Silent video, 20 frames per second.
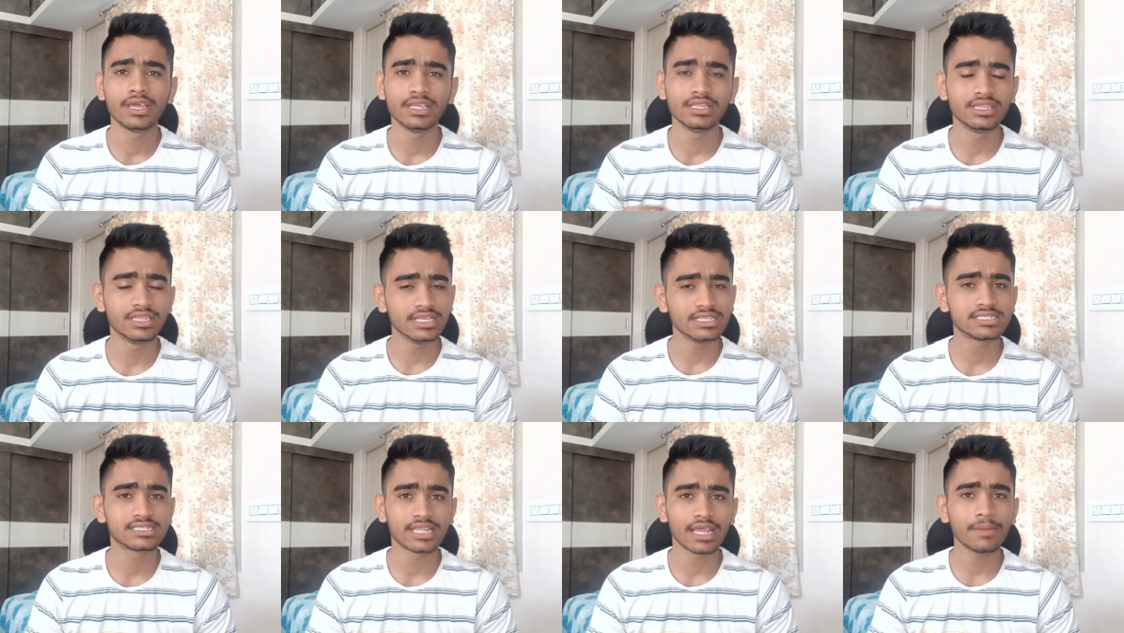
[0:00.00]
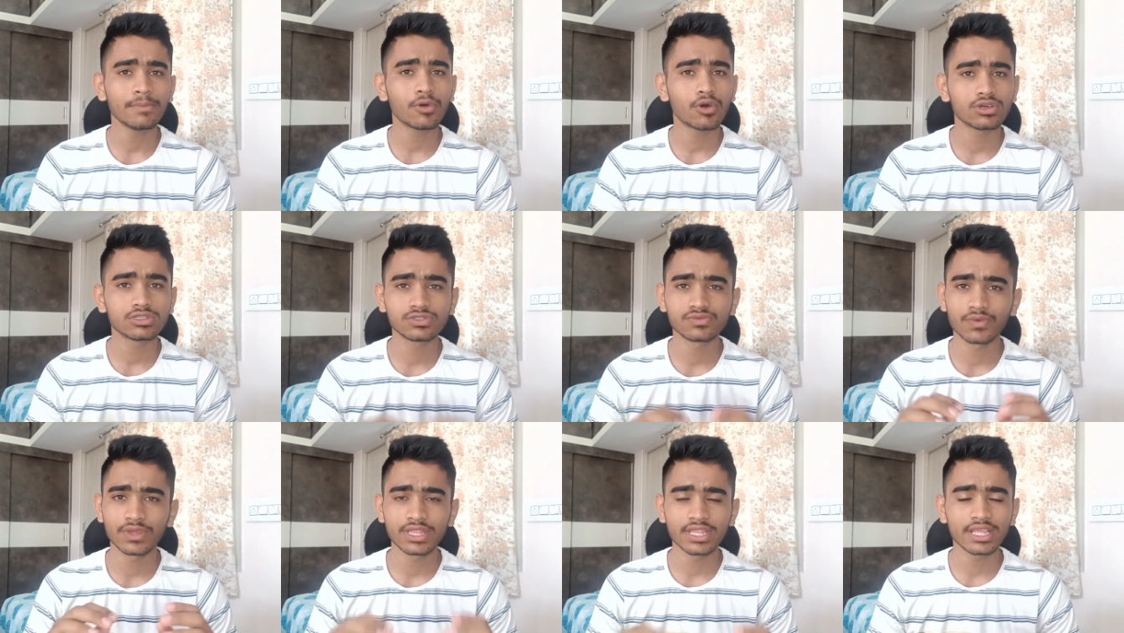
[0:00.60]
in this time
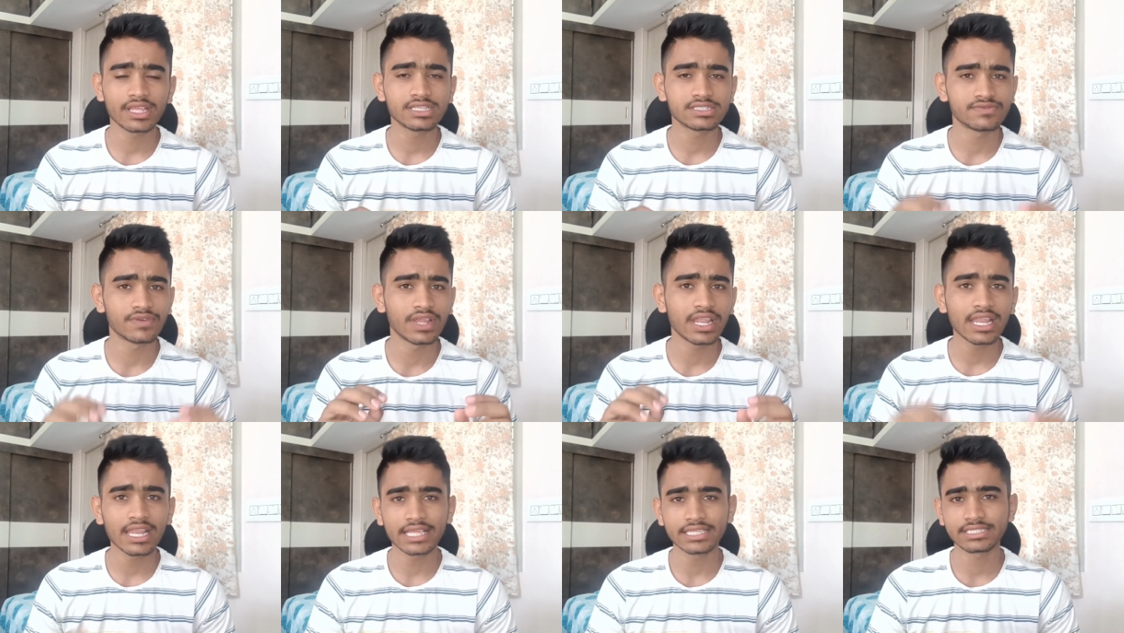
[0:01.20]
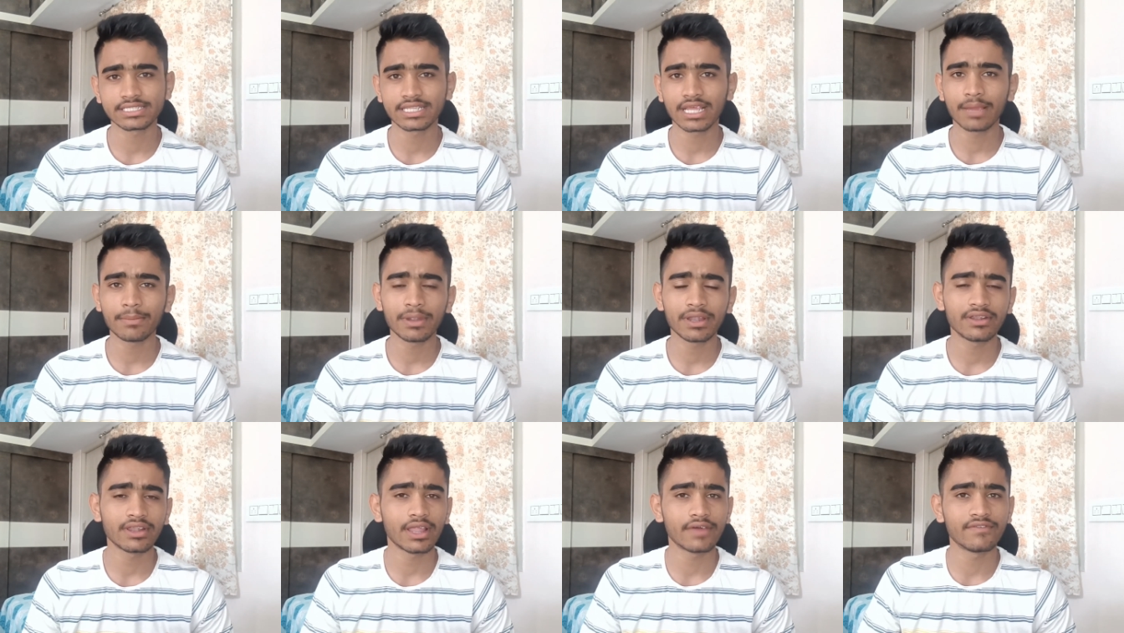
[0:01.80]
cause when there is very less
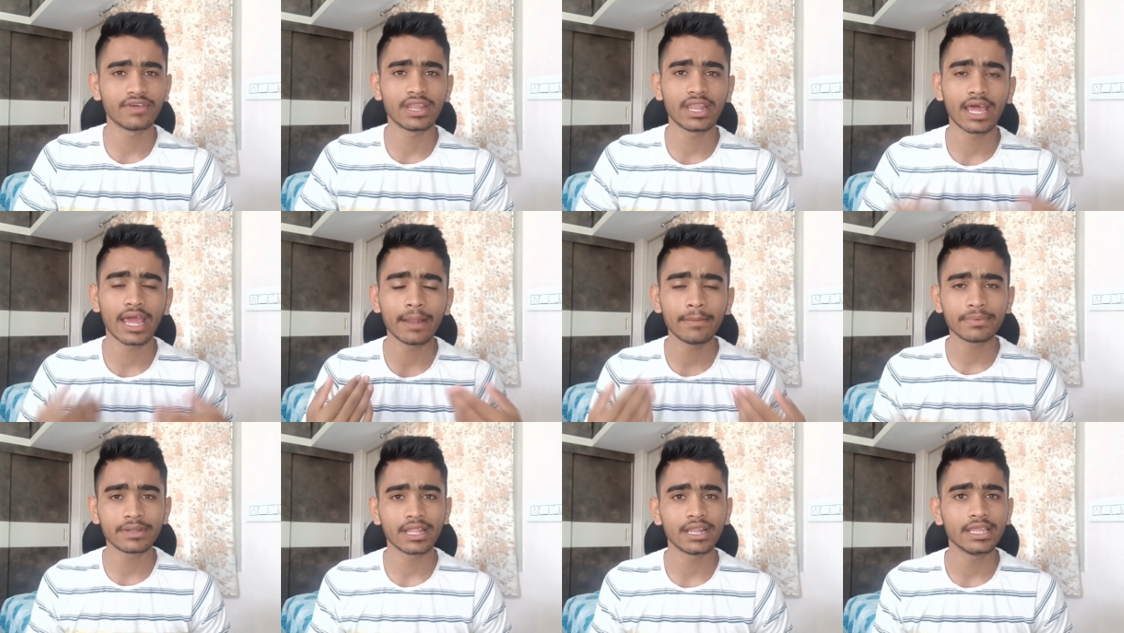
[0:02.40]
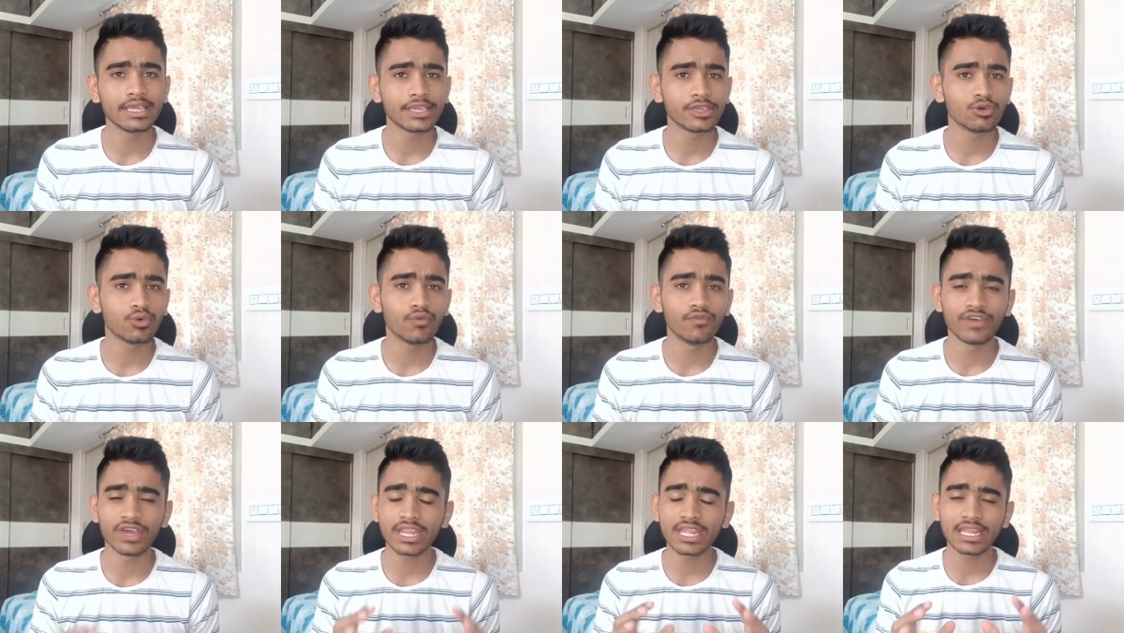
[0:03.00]
time and when I am telling
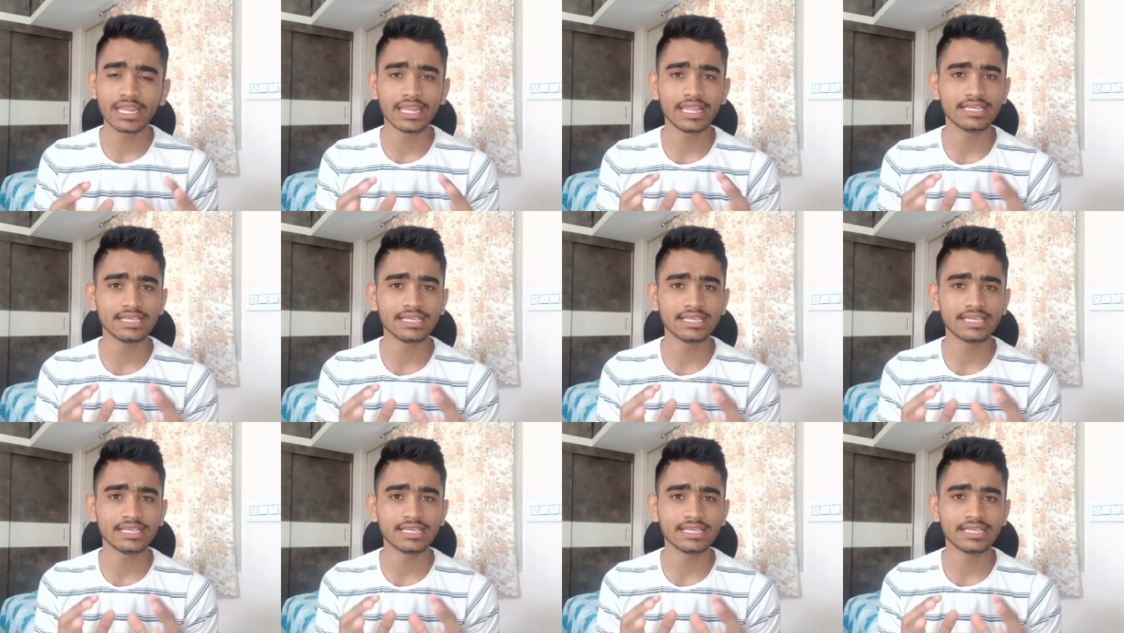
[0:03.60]
you very